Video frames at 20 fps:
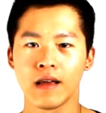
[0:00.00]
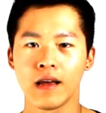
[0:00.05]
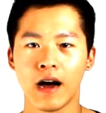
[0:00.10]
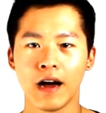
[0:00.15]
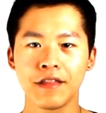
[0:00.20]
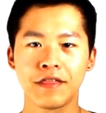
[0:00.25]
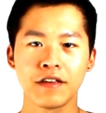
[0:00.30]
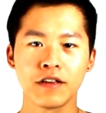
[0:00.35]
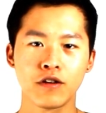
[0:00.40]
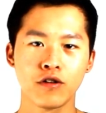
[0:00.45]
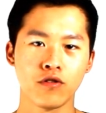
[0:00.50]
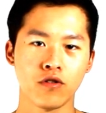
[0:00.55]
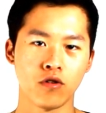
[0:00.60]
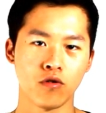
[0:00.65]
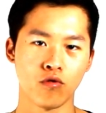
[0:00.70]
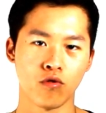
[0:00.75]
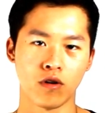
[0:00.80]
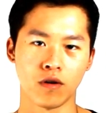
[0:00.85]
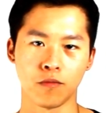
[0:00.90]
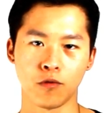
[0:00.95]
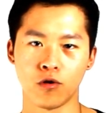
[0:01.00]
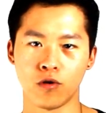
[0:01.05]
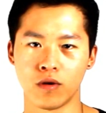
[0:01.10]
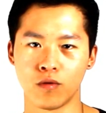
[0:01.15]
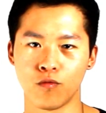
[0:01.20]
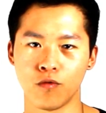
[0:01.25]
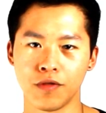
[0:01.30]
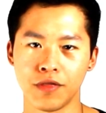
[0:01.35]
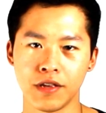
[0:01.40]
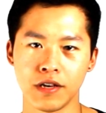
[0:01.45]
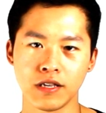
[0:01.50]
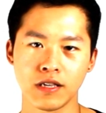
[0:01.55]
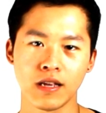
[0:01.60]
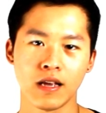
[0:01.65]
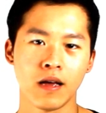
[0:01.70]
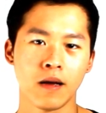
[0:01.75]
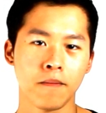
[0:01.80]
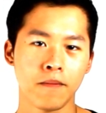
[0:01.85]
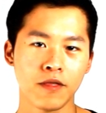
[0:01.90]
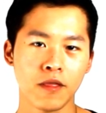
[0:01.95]
I think you know where I'm going with this,
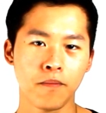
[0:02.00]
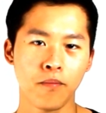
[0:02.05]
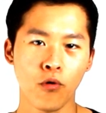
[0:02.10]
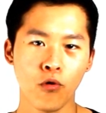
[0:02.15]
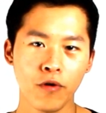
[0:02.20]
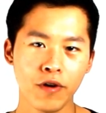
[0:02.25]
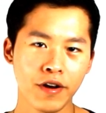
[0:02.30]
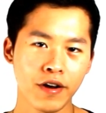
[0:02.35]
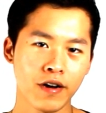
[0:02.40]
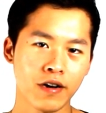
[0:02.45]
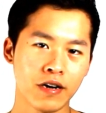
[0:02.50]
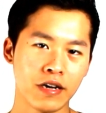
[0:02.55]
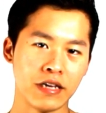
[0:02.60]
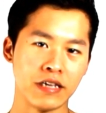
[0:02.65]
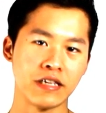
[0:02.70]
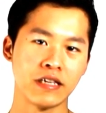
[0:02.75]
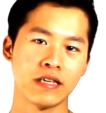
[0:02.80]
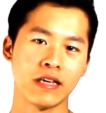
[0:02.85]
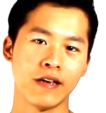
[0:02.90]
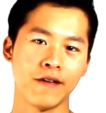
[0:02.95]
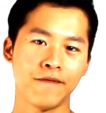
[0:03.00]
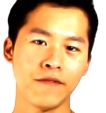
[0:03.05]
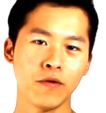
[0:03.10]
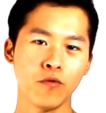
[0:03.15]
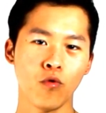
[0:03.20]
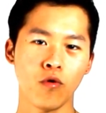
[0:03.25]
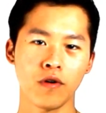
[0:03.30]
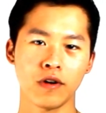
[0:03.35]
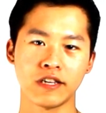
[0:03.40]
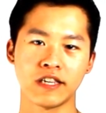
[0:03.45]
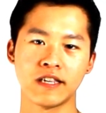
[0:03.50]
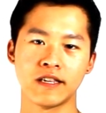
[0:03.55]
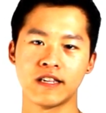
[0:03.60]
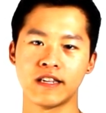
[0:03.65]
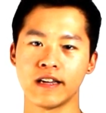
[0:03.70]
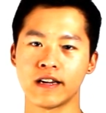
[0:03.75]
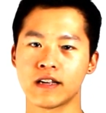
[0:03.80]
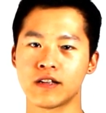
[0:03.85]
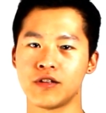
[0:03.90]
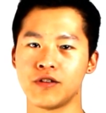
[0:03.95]
but the point here is if you want to
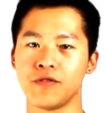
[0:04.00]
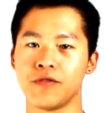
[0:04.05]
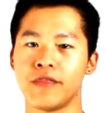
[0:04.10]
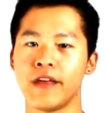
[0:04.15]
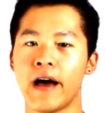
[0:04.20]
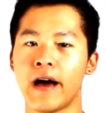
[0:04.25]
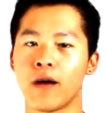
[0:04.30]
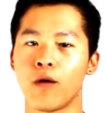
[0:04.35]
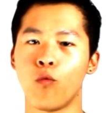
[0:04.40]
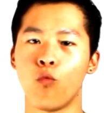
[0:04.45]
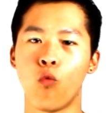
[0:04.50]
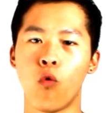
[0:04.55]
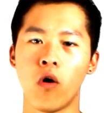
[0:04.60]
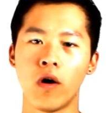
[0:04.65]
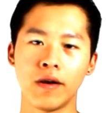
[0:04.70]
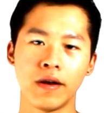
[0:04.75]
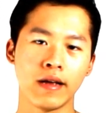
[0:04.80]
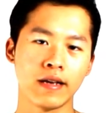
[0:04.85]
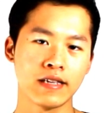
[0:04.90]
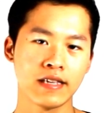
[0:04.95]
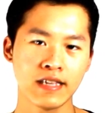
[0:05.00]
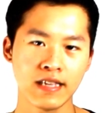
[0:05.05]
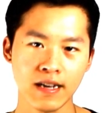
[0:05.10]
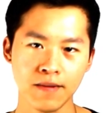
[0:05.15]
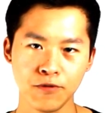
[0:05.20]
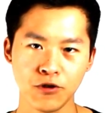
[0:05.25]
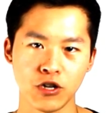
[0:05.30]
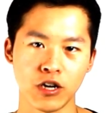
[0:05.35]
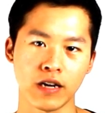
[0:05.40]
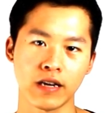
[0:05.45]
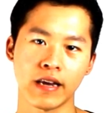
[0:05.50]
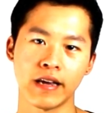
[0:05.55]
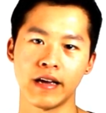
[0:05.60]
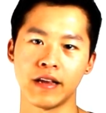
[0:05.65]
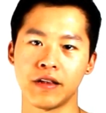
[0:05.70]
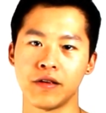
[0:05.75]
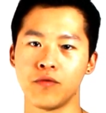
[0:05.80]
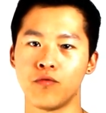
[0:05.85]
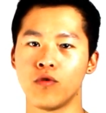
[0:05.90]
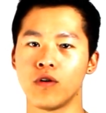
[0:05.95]
stick to that one subject
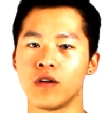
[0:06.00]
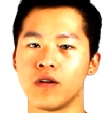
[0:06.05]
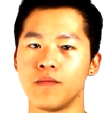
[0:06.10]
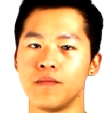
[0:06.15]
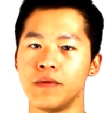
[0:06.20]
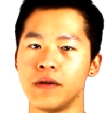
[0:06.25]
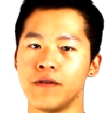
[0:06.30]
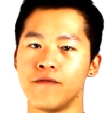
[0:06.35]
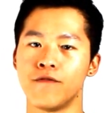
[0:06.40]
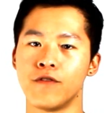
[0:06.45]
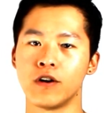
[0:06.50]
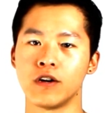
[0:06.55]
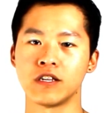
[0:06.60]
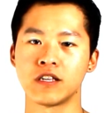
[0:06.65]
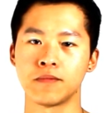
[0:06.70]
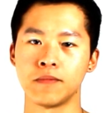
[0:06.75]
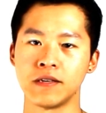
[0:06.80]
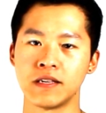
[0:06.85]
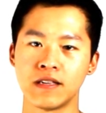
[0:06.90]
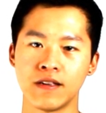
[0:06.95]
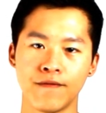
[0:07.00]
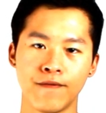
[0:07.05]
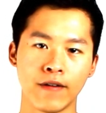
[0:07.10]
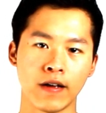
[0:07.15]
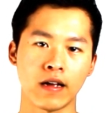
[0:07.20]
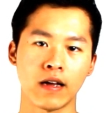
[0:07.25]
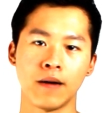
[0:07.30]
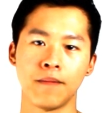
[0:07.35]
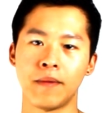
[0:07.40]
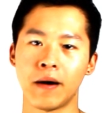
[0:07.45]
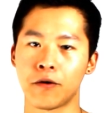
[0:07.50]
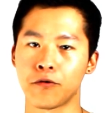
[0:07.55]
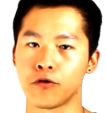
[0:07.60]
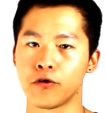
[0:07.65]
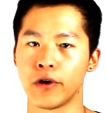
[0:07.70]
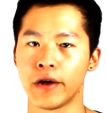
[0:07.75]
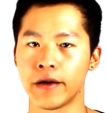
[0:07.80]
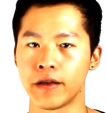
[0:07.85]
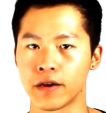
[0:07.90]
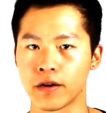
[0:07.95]
and you want to be very specific about
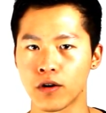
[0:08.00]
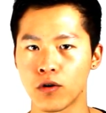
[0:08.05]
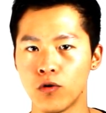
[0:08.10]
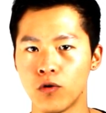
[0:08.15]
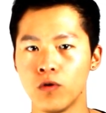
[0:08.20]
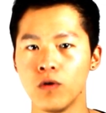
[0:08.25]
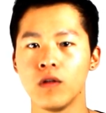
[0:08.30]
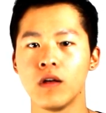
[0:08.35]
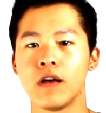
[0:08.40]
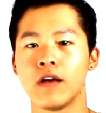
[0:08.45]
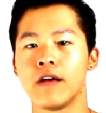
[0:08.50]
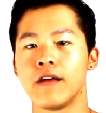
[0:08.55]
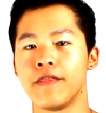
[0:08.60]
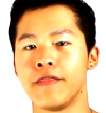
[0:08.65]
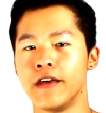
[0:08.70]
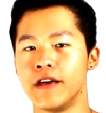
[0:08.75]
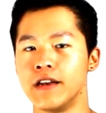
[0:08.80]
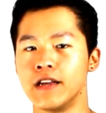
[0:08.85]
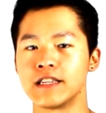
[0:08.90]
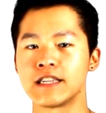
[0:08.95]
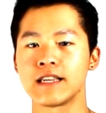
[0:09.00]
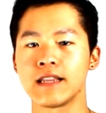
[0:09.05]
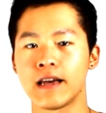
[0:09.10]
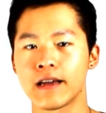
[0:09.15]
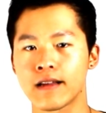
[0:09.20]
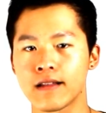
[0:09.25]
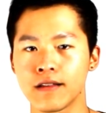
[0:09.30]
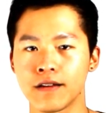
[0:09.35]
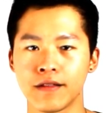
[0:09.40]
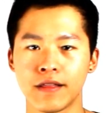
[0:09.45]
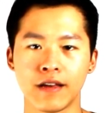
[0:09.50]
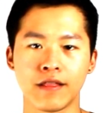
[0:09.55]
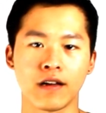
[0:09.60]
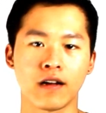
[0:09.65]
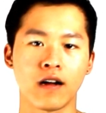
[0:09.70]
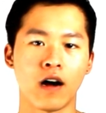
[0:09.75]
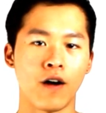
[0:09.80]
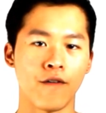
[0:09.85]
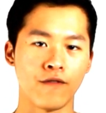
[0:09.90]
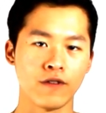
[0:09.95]
your end goal, then it's likely that the
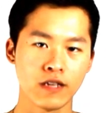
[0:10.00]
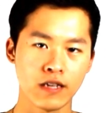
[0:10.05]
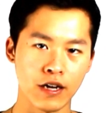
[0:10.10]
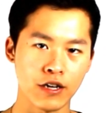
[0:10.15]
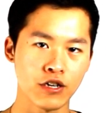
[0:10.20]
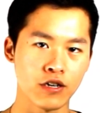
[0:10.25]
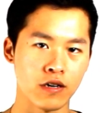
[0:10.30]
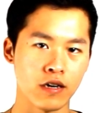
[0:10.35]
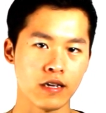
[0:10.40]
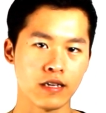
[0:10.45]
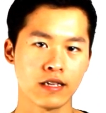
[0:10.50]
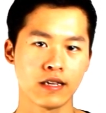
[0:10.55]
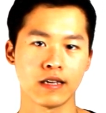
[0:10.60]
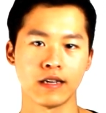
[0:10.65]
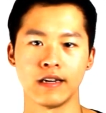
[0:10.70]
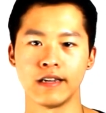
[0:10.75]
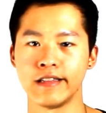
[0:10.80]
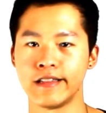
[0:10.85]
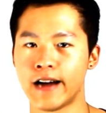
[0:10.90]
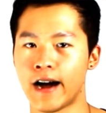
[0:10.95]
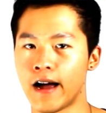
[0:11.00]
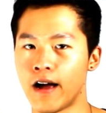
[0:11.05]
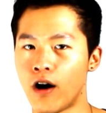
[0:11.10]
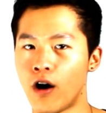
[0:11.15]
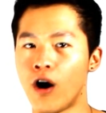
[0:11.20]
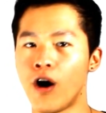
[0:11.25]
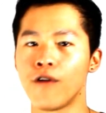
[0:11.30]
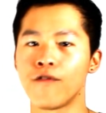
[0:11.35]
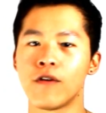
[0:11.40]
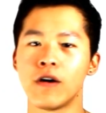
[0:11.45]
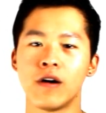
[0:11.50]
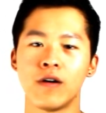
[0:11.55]
conversation is going to die off